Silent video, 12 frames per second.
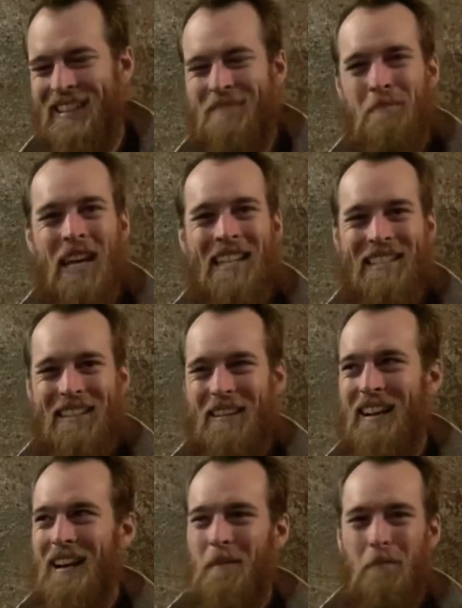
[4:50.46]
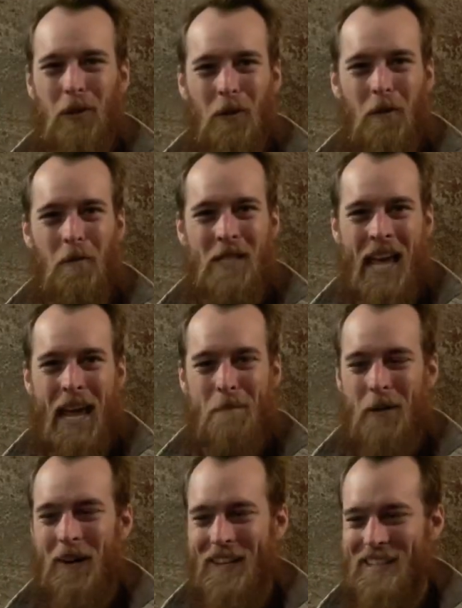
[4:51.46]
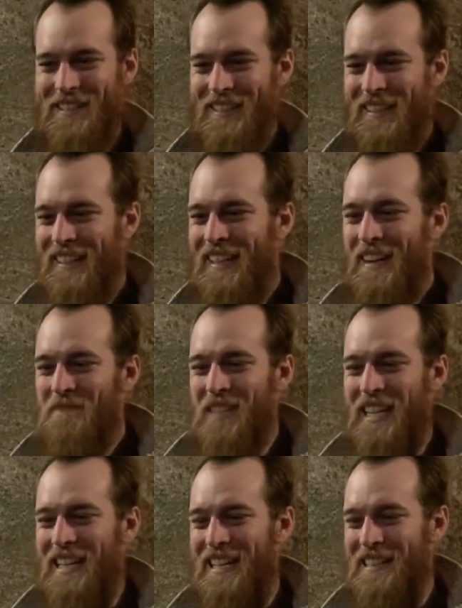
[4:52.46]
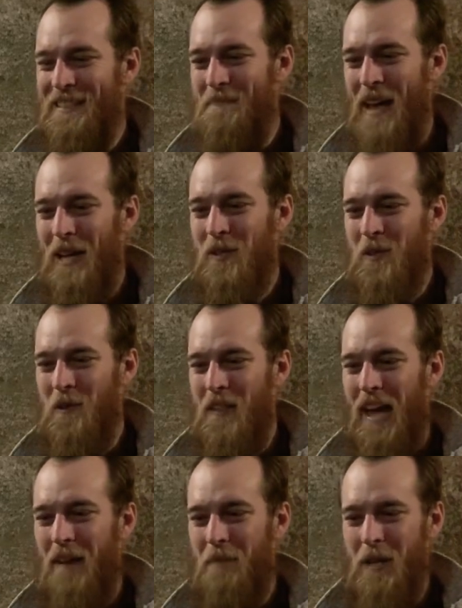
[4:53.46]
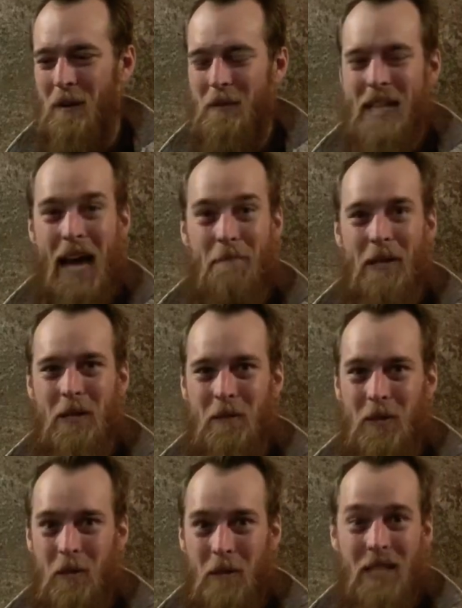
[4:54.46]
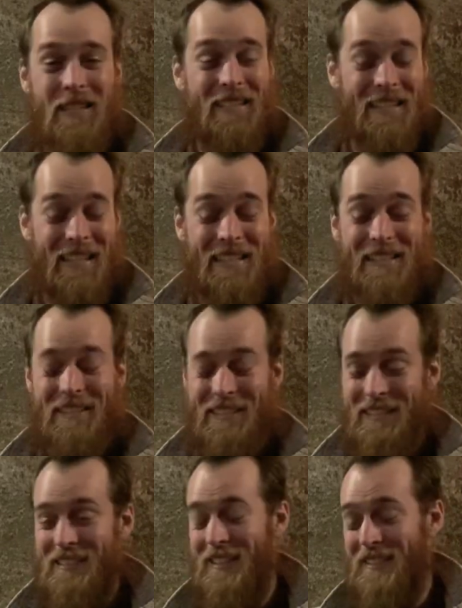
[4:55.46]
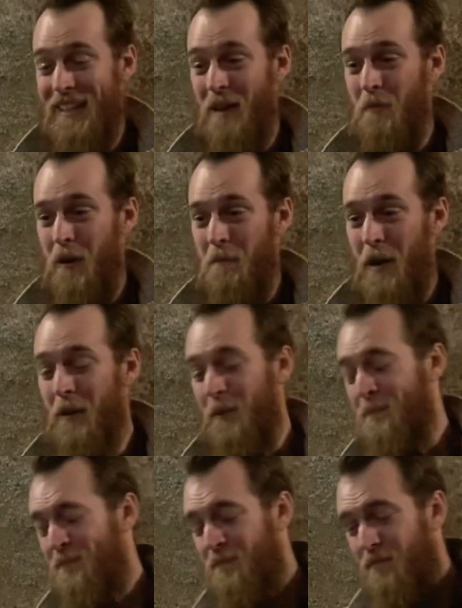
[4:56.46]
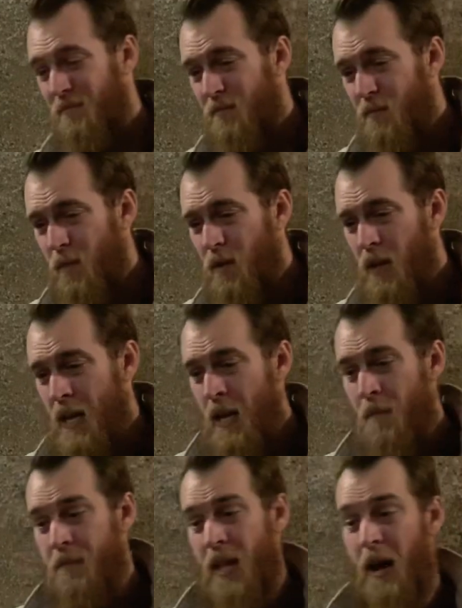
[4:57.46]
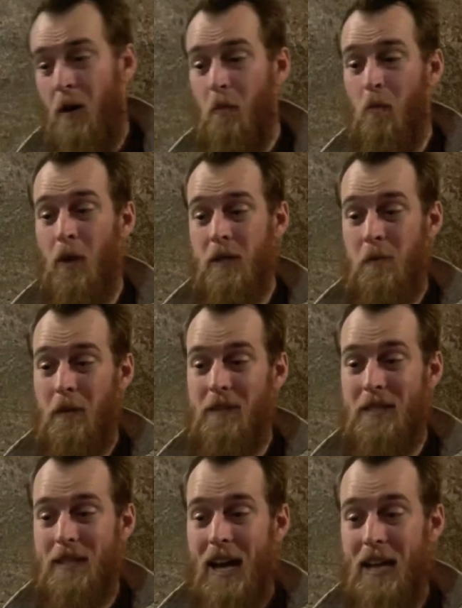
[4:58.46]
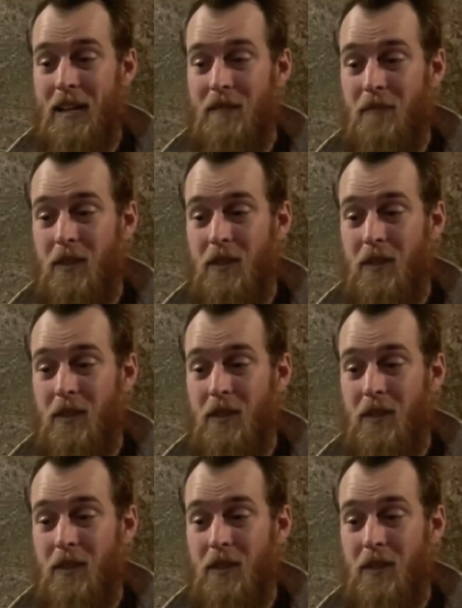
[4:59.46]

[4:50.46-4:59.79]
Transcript: piece of blue tape on it to make sure that we don't tap into it too much because it is just that one barrel. Now, once we've decided,